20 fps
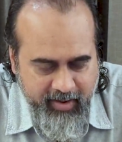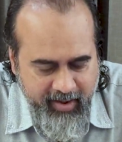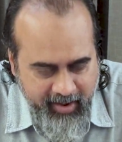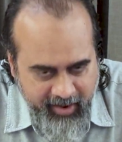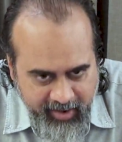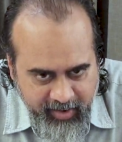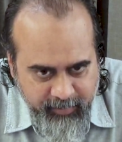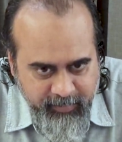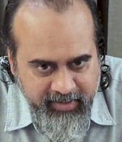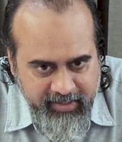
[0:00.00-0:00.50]

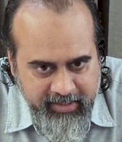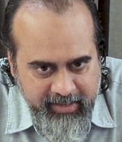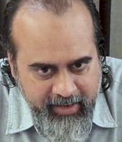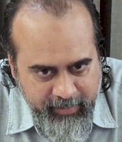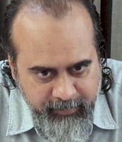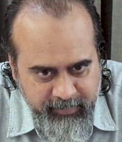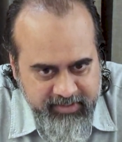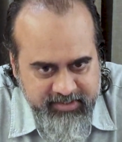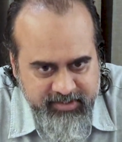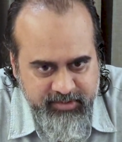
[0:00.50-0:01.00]
I am in a
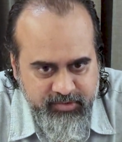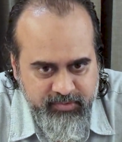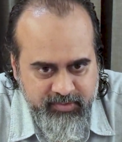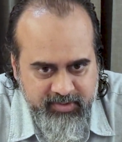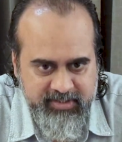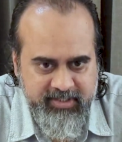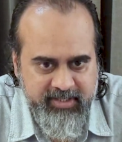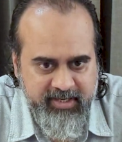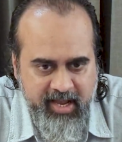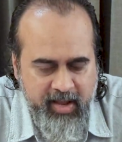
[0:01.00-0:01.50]
happy
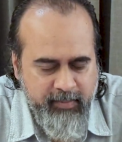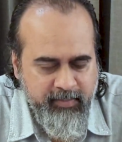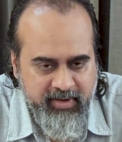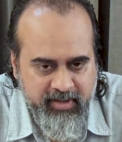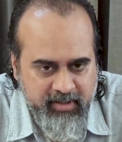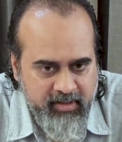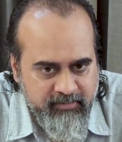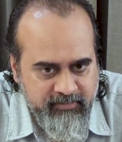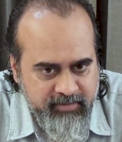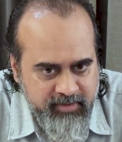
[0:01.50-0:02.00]
situation, I am in
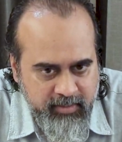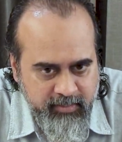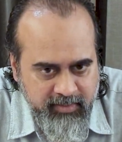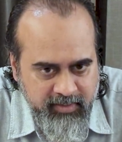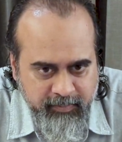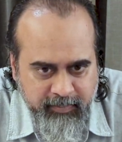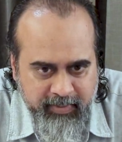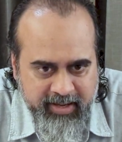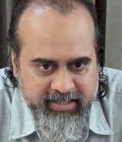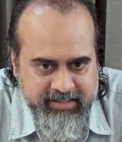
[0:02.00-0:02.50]
a
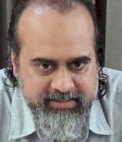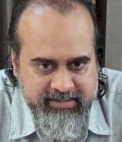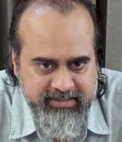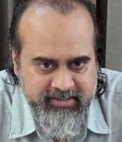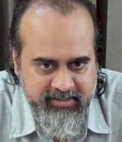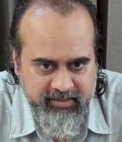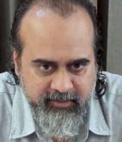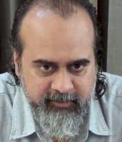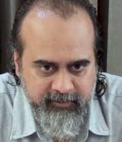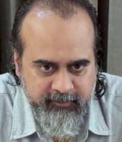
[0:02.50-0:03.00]
comfortable
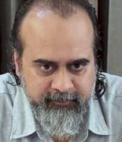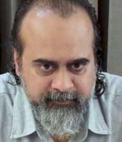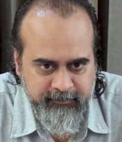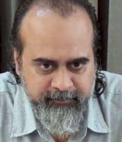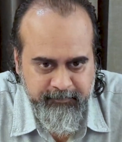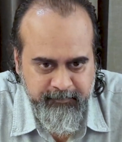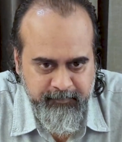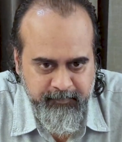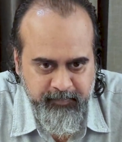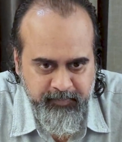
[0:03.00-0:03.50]
place.
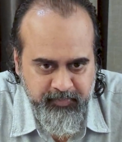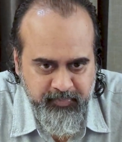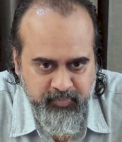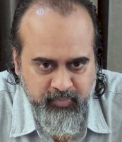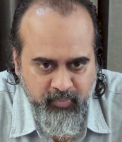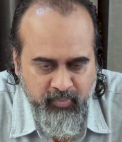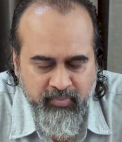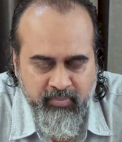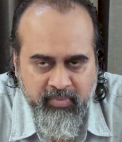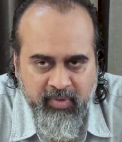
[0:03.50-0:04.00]

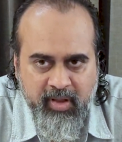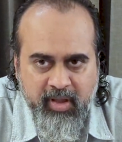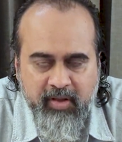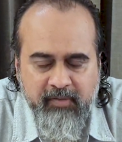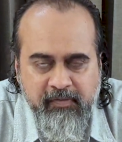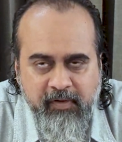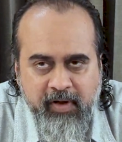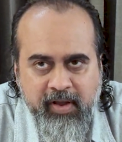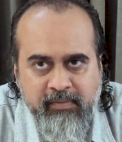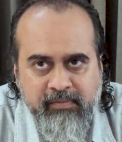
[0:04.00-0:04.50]

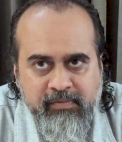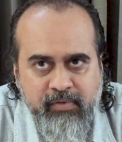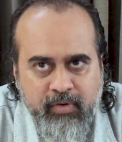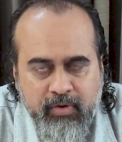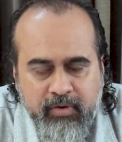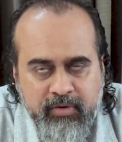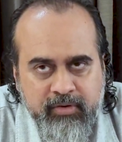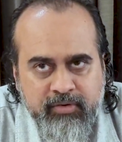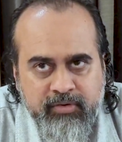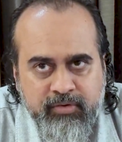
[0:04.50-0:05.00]
If I
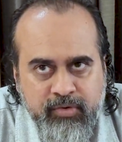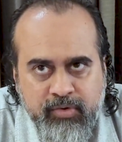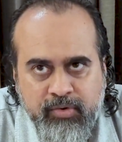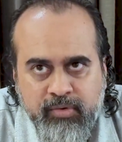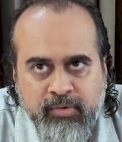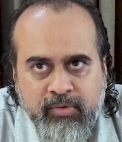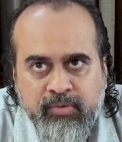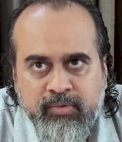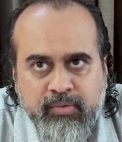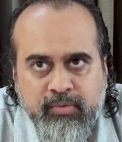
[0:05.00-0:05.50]
want
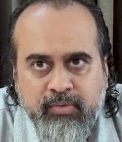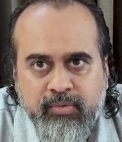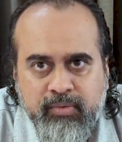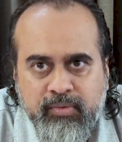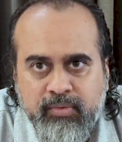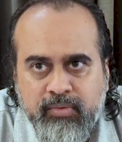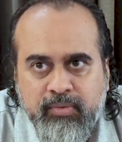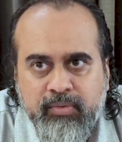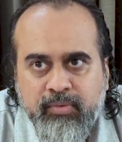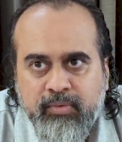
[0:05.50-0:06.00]
to
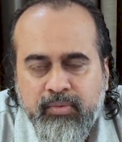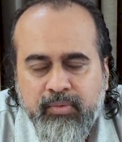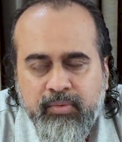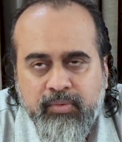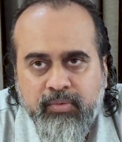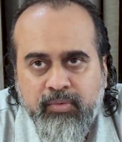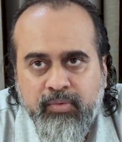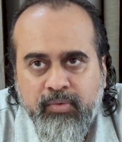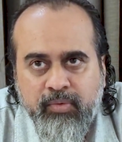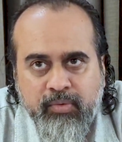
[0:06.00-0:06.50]

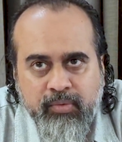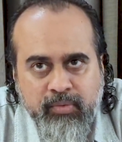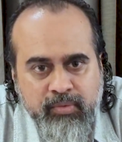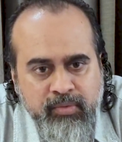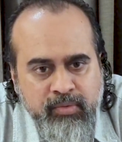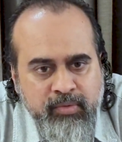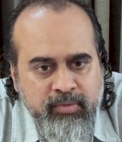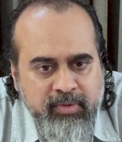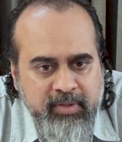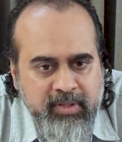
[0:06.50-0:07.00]

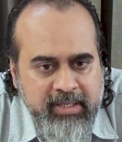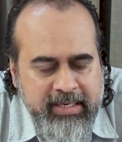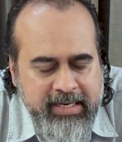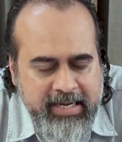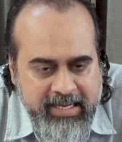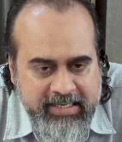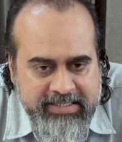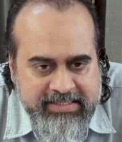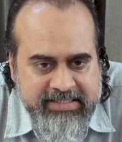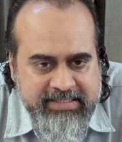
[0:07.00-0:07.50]
know the
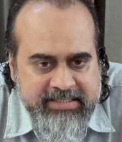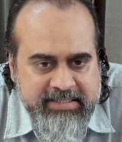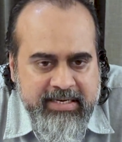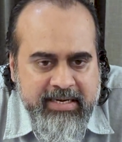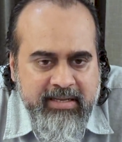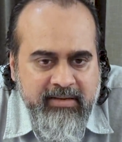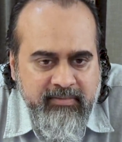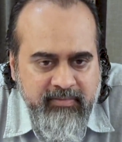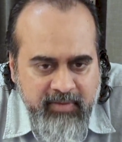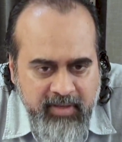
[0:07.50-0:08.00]
next
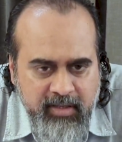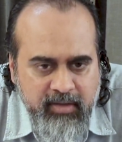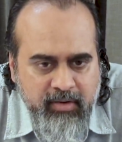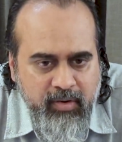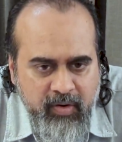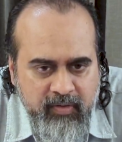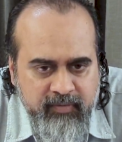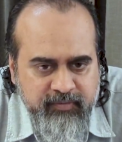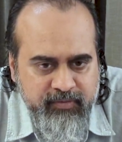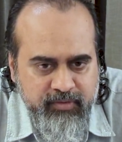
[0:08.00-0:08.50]
level
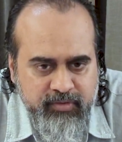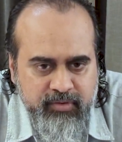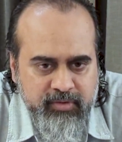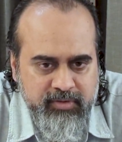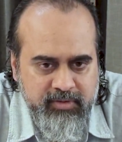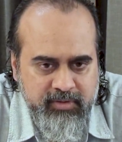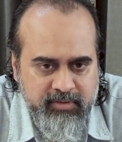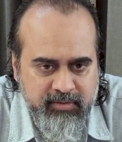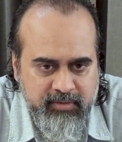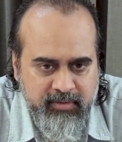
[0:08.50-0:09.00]
of
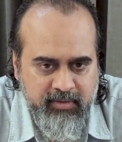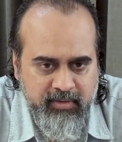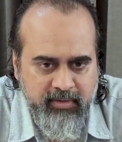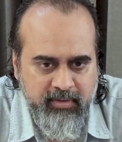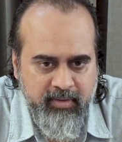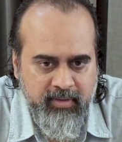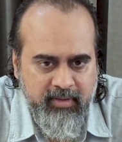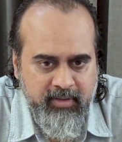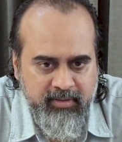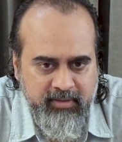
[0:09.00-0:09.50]
truth,
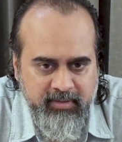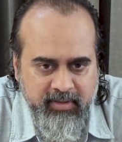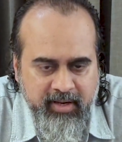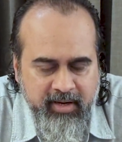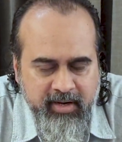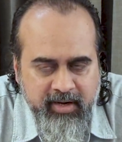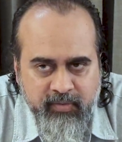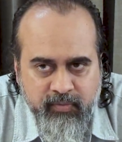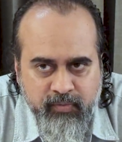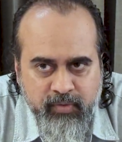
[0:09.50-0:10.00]

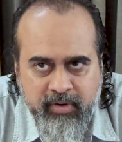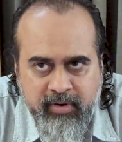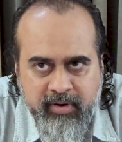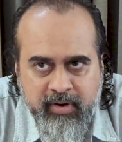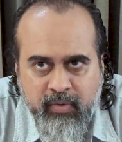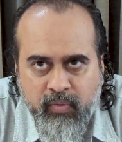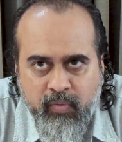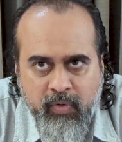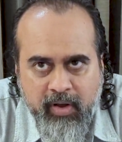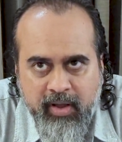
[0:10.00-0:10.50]
then it would
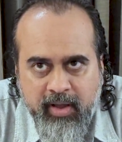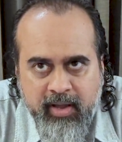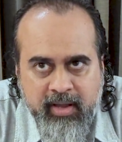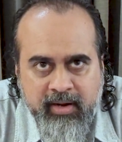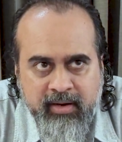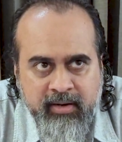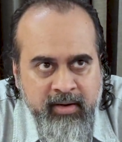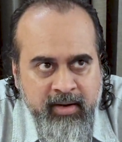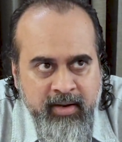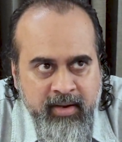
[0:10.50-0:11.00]

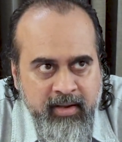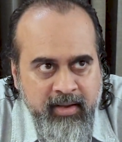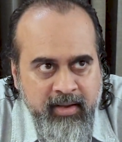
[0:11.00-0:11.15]
require